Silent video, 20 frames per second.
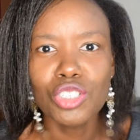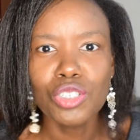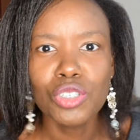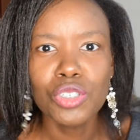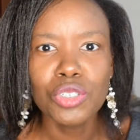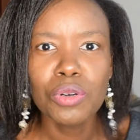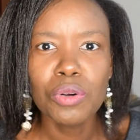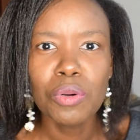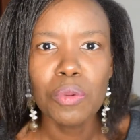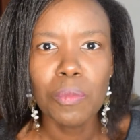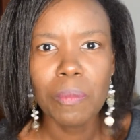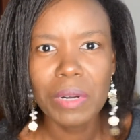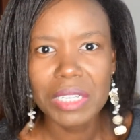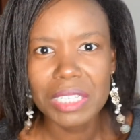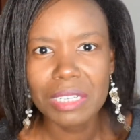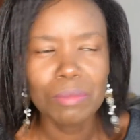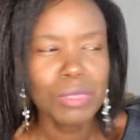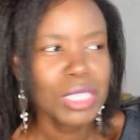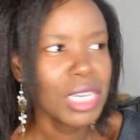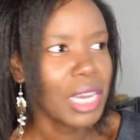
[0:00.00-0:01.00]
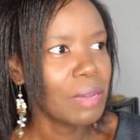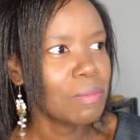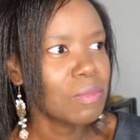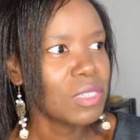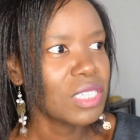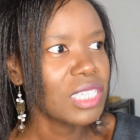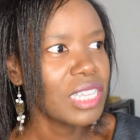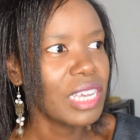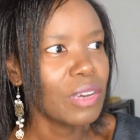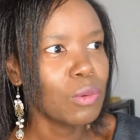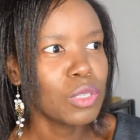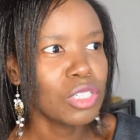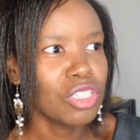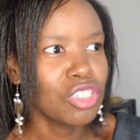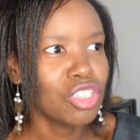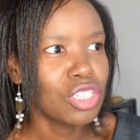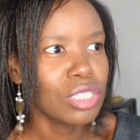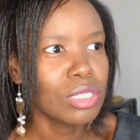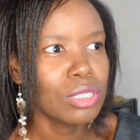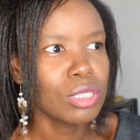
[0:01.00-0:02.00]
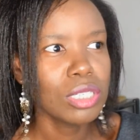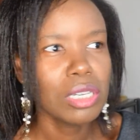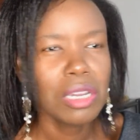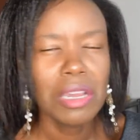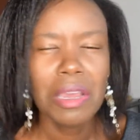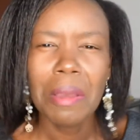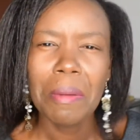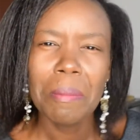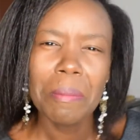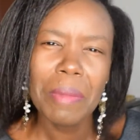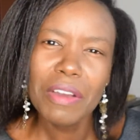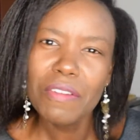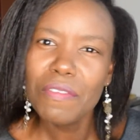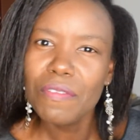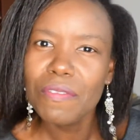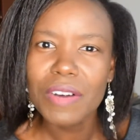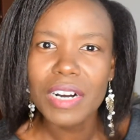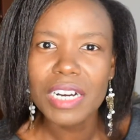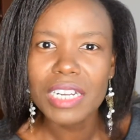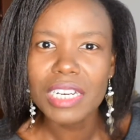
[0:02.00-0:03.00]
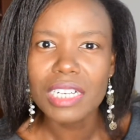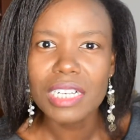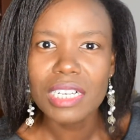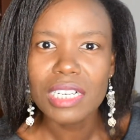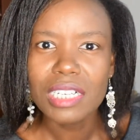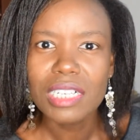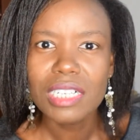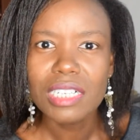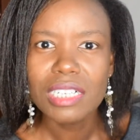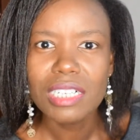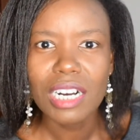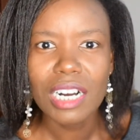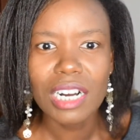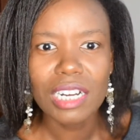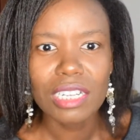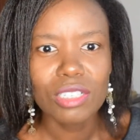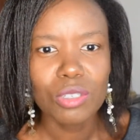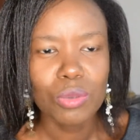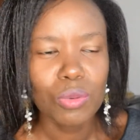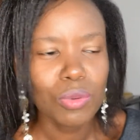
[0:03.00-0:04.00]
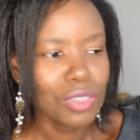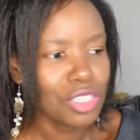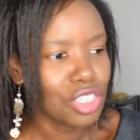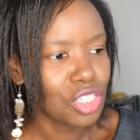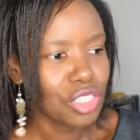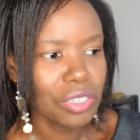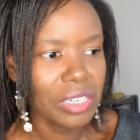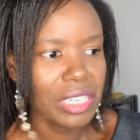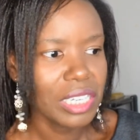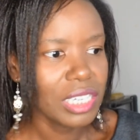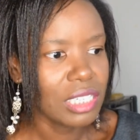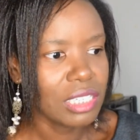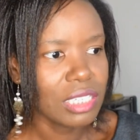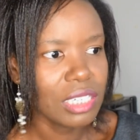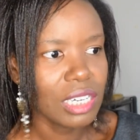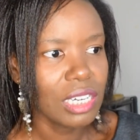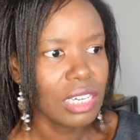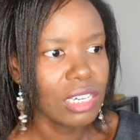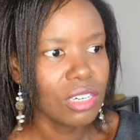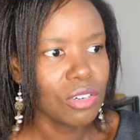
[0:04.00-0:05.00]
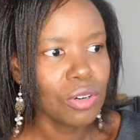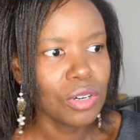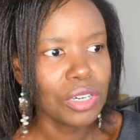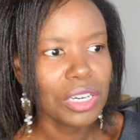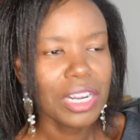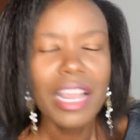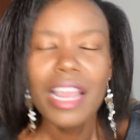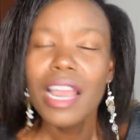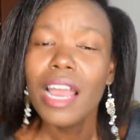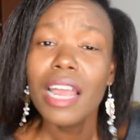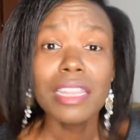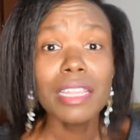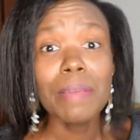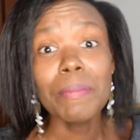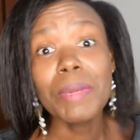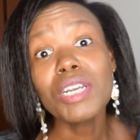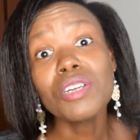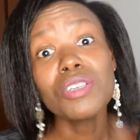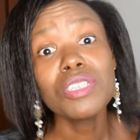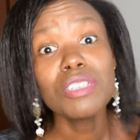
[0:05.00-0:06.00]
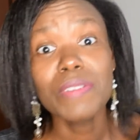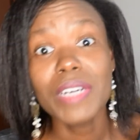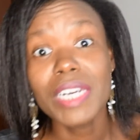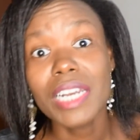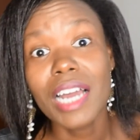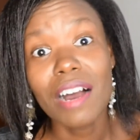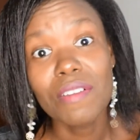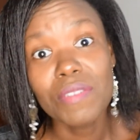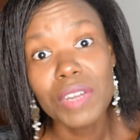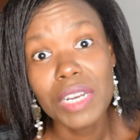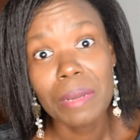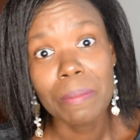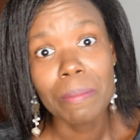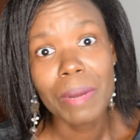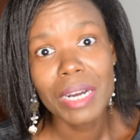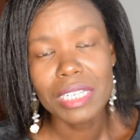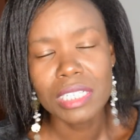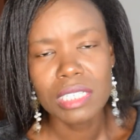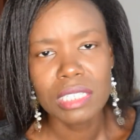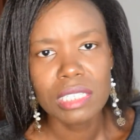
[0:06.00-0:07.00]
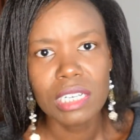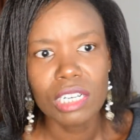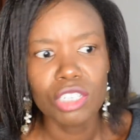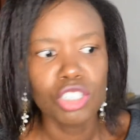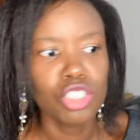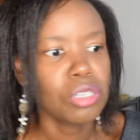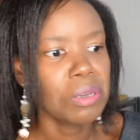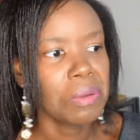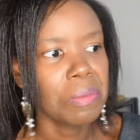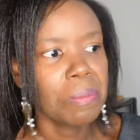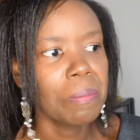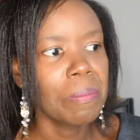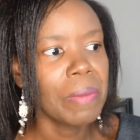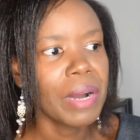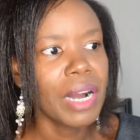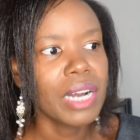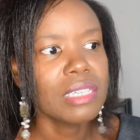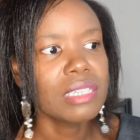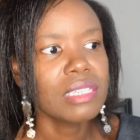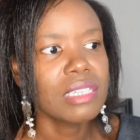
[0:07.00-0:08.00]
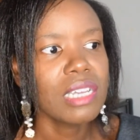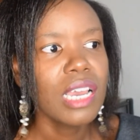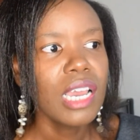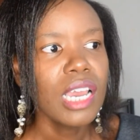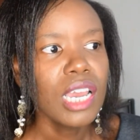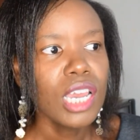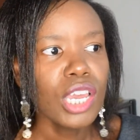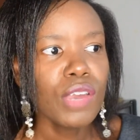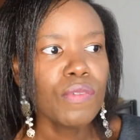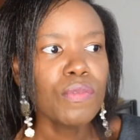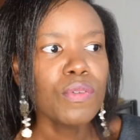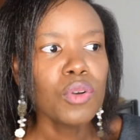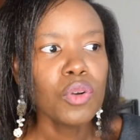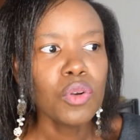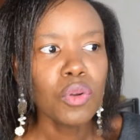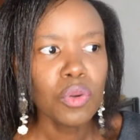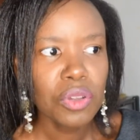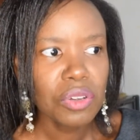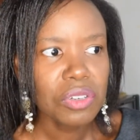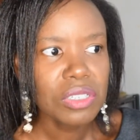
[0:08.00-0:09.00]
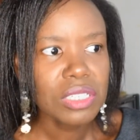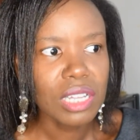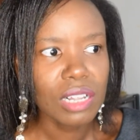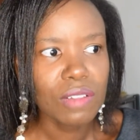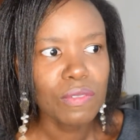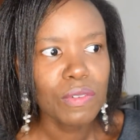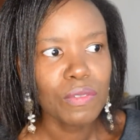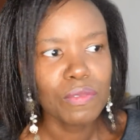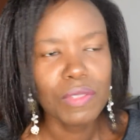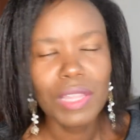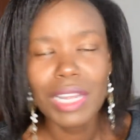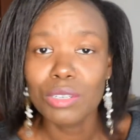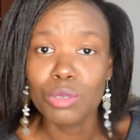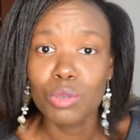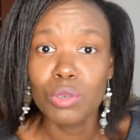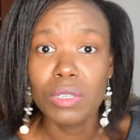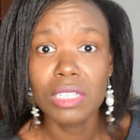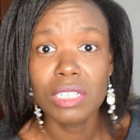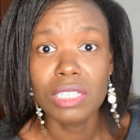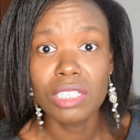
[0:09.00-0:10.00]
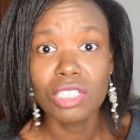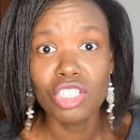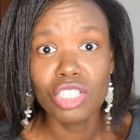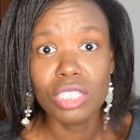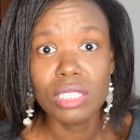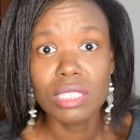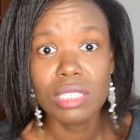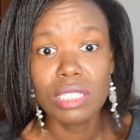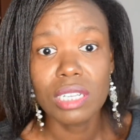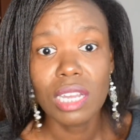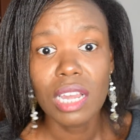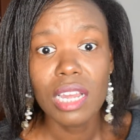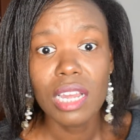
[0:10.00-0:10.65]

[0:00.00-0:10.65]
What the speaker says: you, but sometimes they will just make fun at what you're eating, or they may not even have any bad intention. But if you know yourself, if that will just